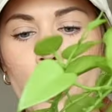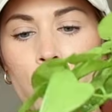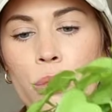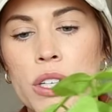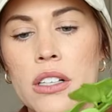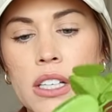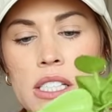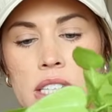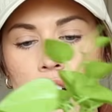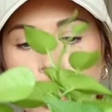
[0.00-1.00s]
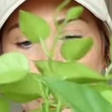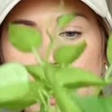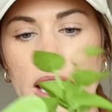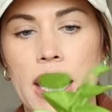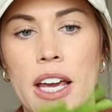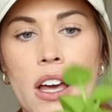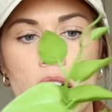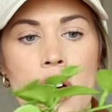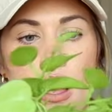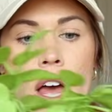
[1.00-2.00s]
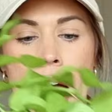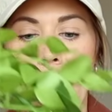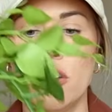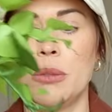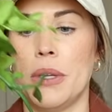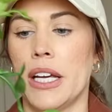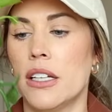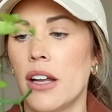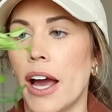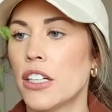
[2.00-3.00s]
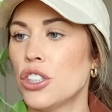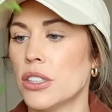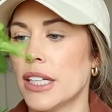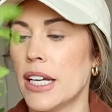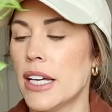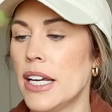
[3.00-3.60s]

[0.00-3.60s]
realistic looking houseplant, actually.